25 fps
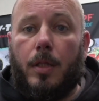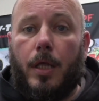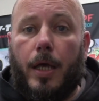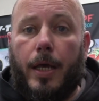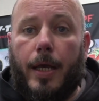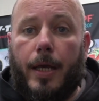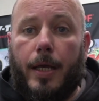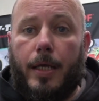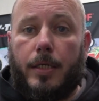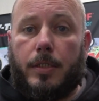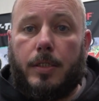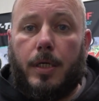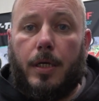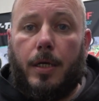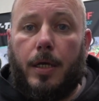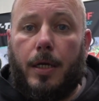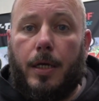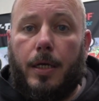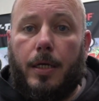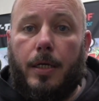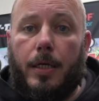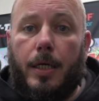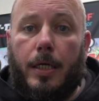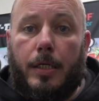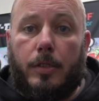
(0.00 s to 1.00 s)
it
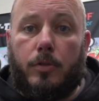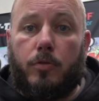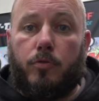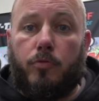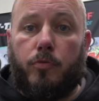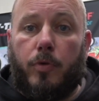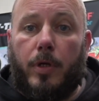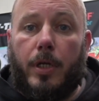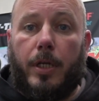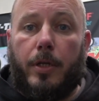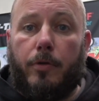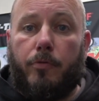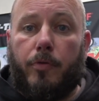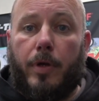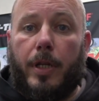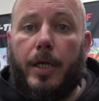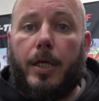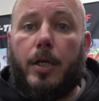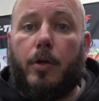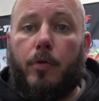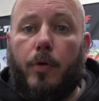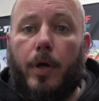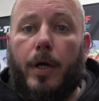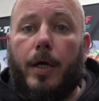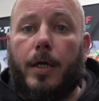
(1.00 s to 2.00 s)
is
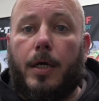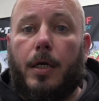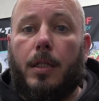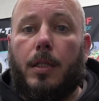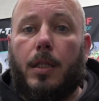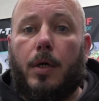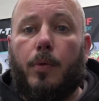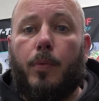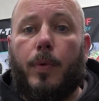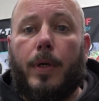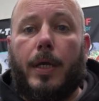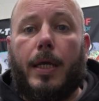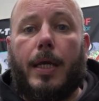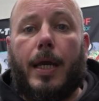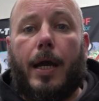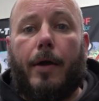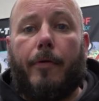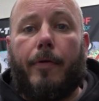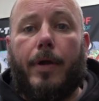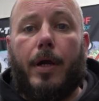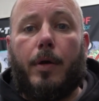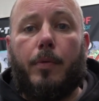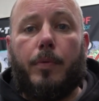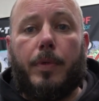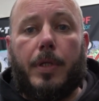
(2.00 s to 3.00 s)
really critical that we
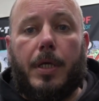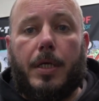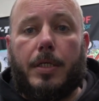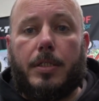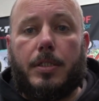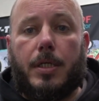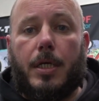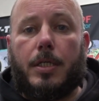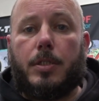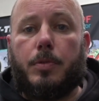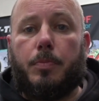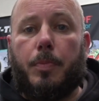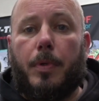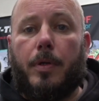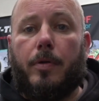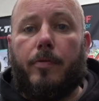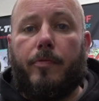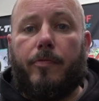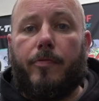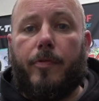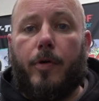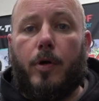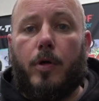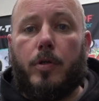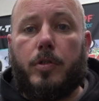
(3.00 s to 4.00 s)
carry out the
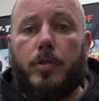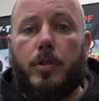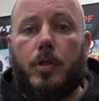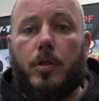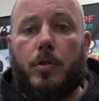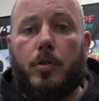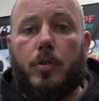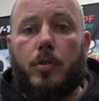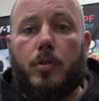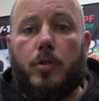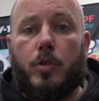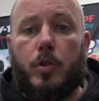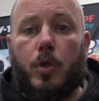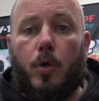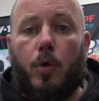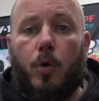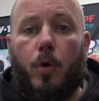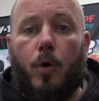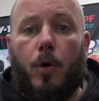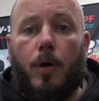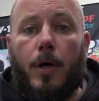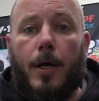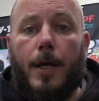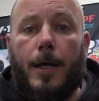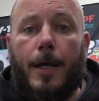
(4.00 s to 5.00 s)
assessment first.
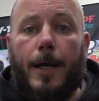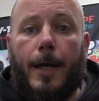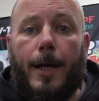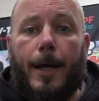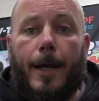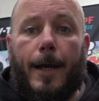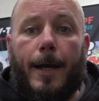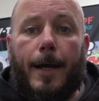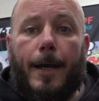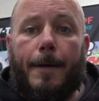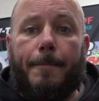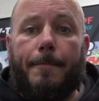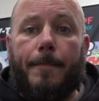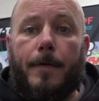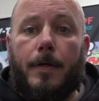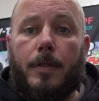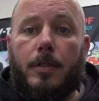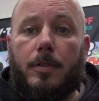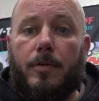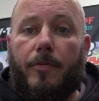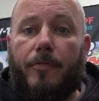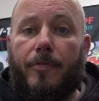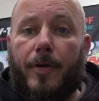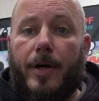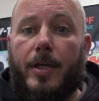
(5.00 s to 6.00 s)
So
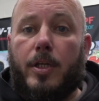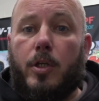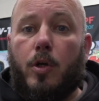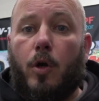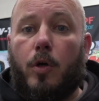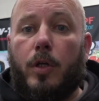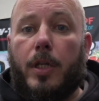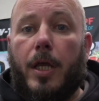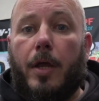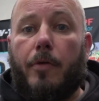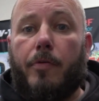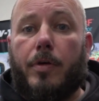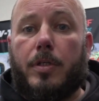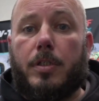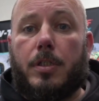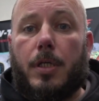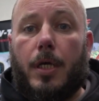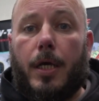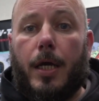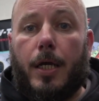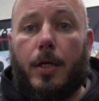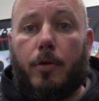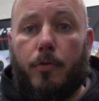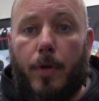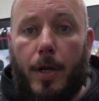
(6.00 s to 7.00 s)
to find your nearest
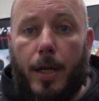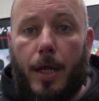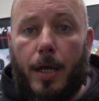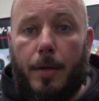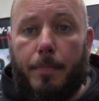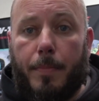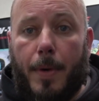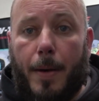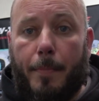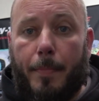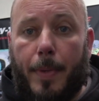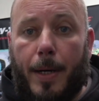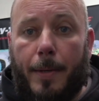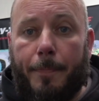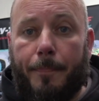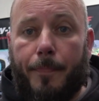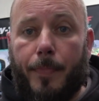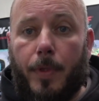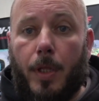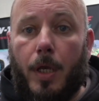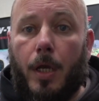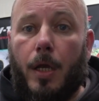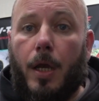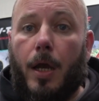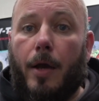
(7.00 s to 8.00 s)
accredited member,
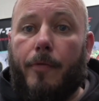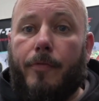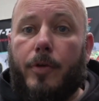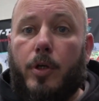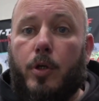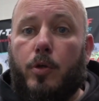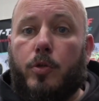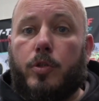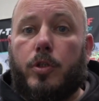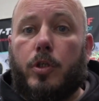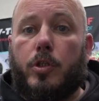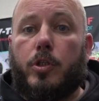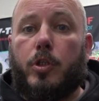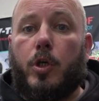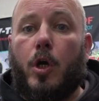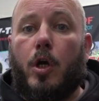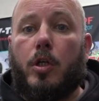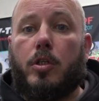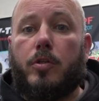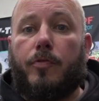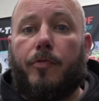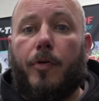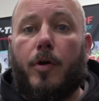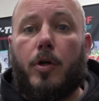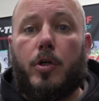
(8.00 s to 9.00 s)
if you use the
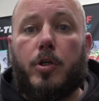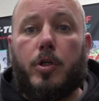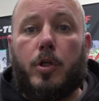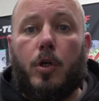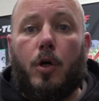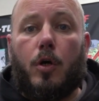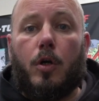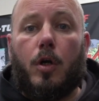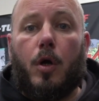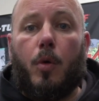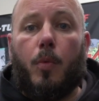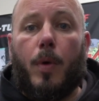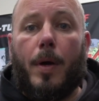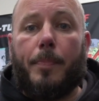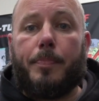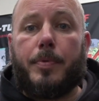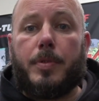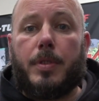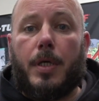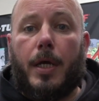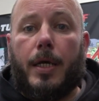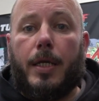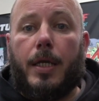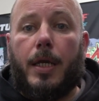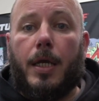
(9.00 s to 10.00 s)
search function on our
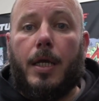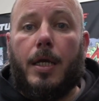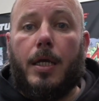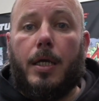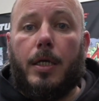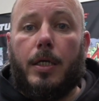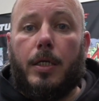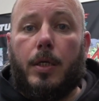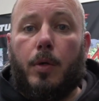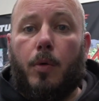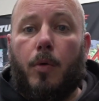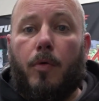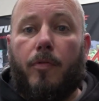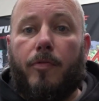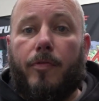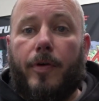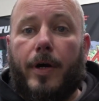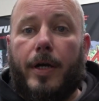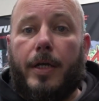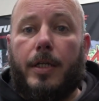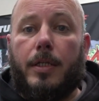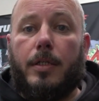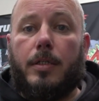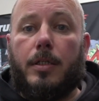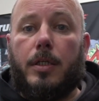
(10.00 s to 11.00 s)
website, you will
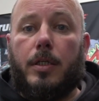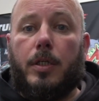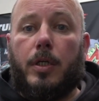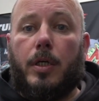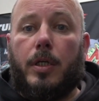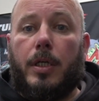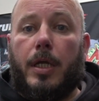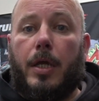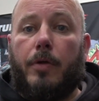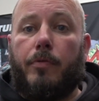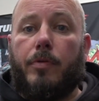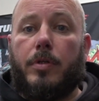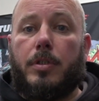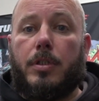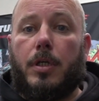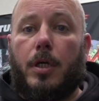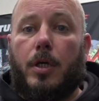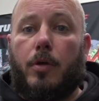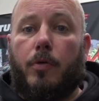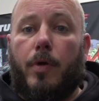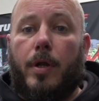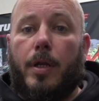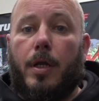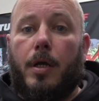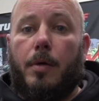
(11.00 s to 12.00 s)
find your nearest
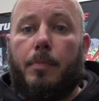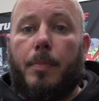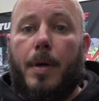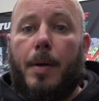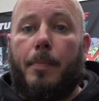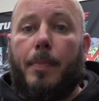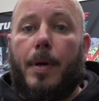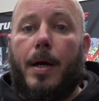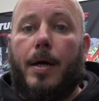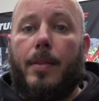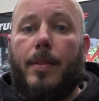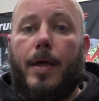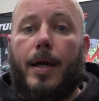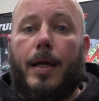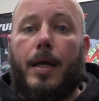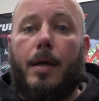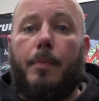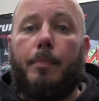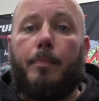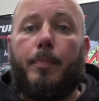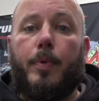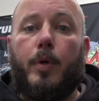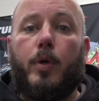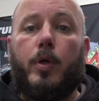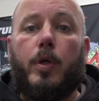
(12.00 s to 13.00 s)
accredited member that
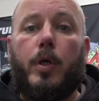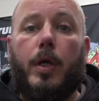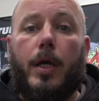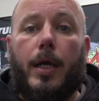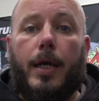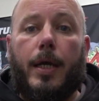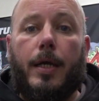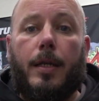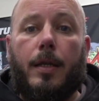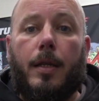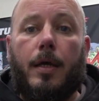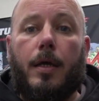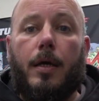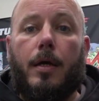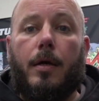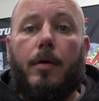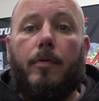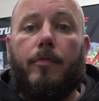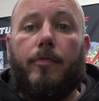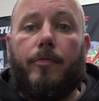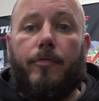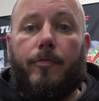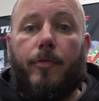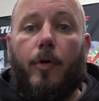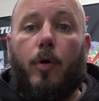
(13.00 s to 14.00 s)
can book you in
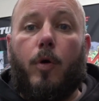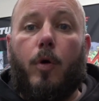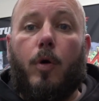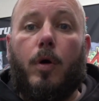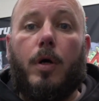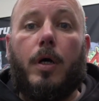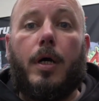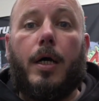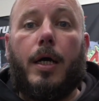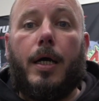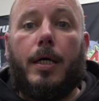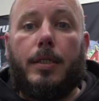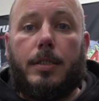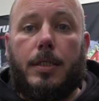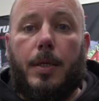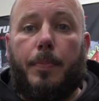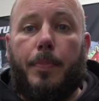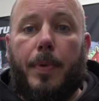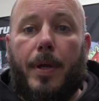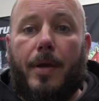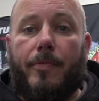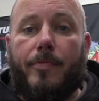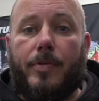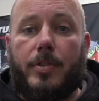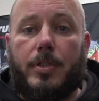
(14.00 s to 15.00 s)
for a
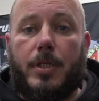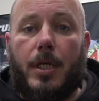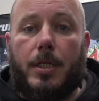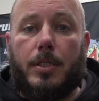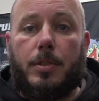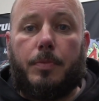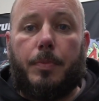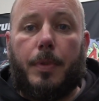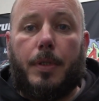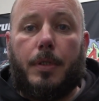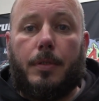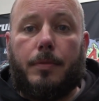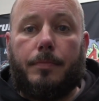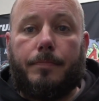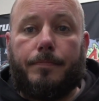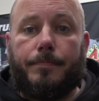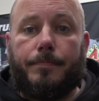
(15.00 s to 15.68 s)
DPF assessment.